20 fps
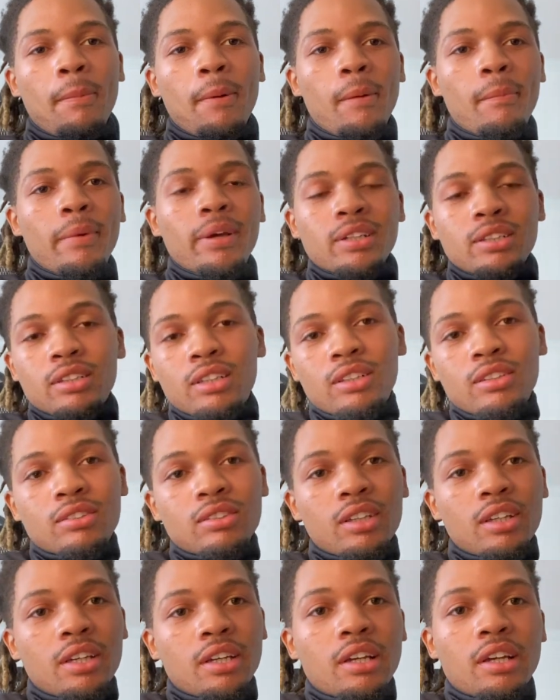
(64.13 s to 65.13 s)
up. Make sure it
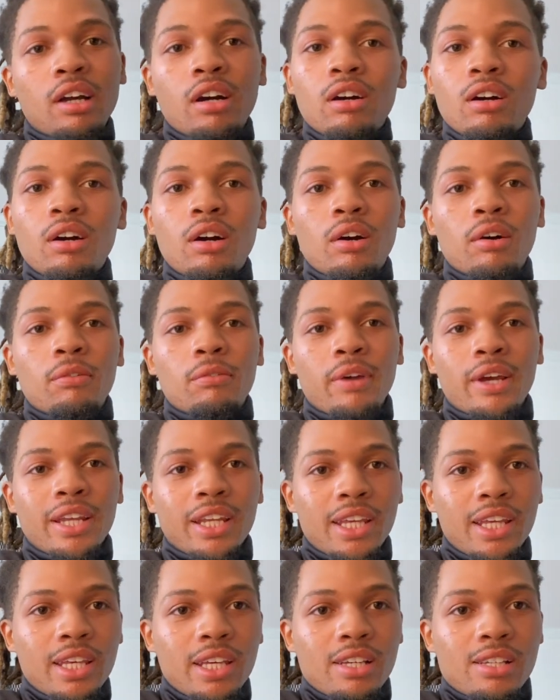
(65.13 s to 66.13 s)
say Gov at
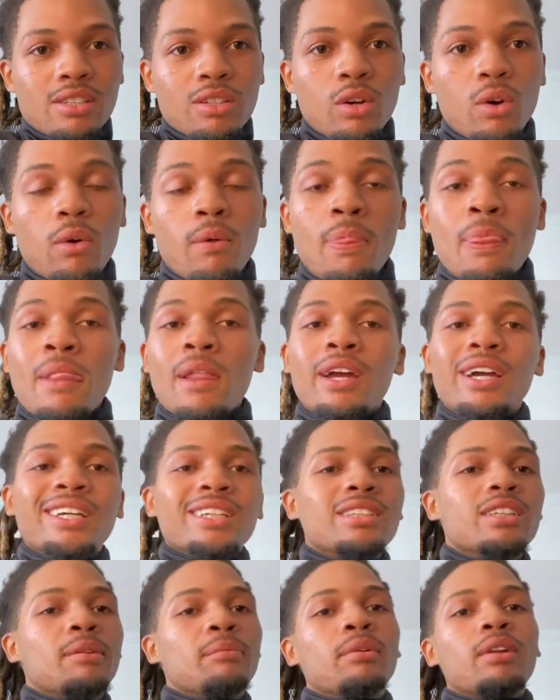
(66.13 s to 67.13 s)
the end. So it
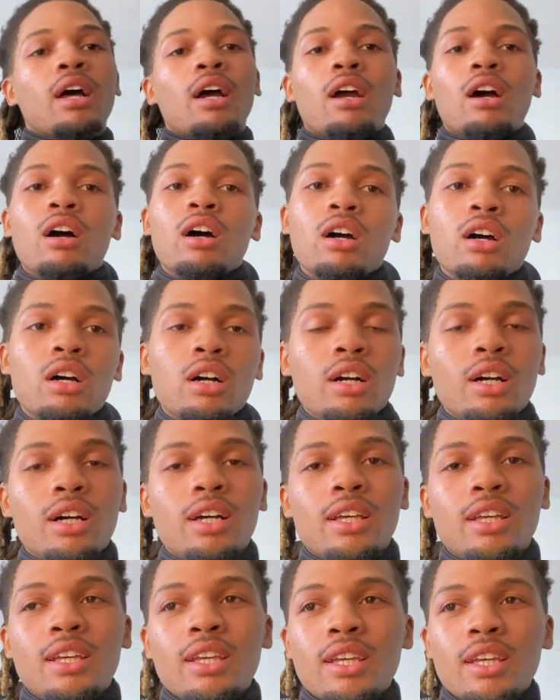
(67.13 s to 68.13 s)
should be like
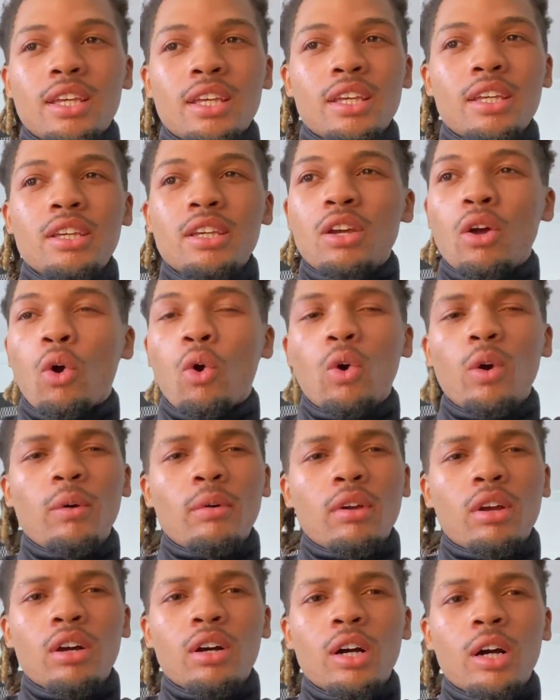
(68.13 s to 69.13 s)
E-Corp,
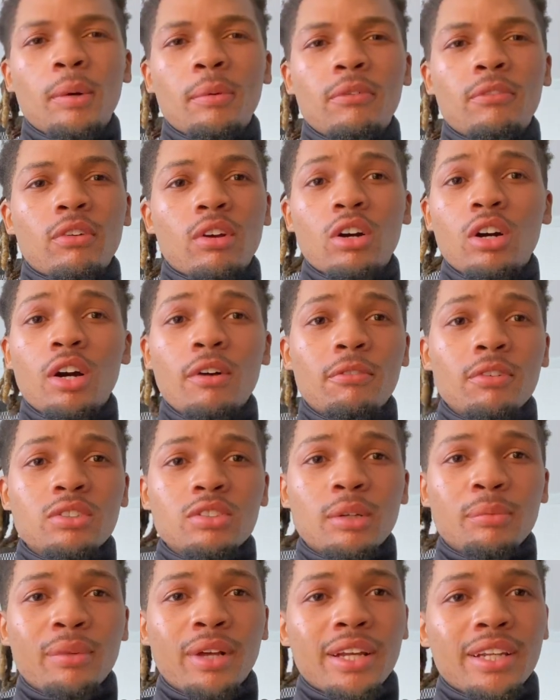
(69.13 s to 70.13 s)
Gov or
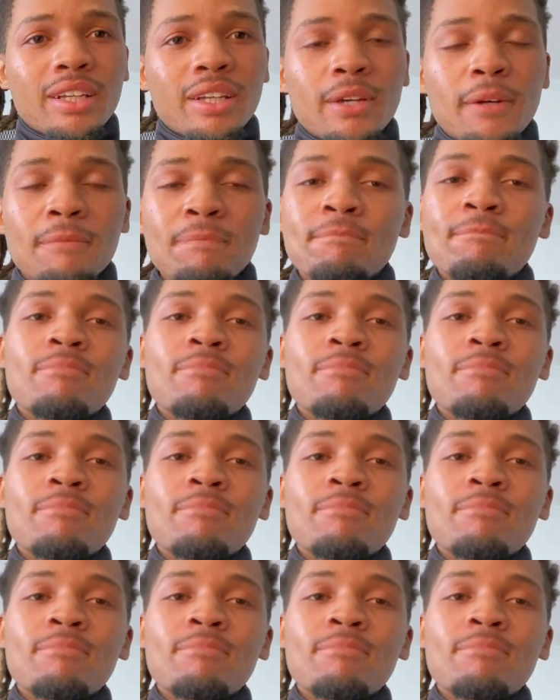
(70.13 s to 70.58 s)
something like that.